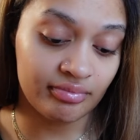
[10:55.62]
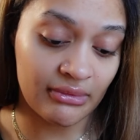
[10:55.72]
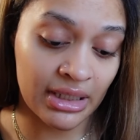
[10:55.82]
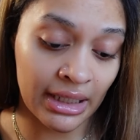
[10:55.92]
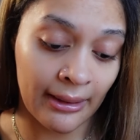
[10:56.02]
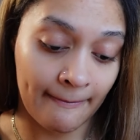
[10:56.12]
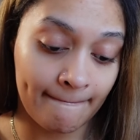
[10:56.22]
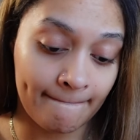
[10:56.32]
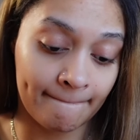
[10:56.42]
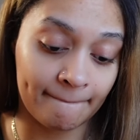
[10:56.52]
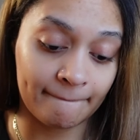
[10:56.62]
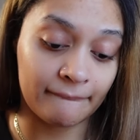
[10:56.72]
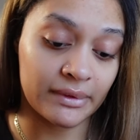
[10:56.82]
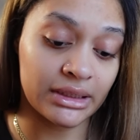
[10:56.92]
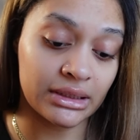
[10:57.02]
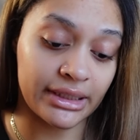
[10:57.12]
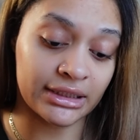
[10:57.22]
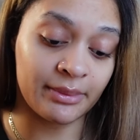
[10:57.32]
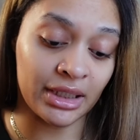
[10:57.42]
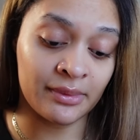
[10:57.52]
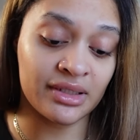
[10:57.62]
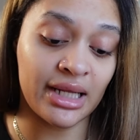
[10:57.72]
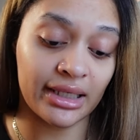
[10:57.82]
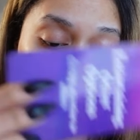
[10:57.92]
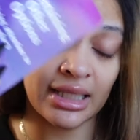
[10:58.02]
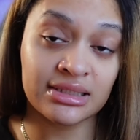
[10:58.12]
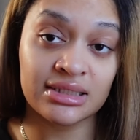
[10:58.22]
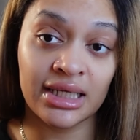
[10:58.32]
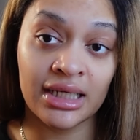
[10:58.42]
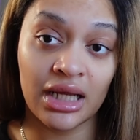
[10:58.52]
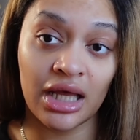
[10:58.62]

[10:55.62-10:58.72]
yeah, literally at the bottom of the deck, entertaining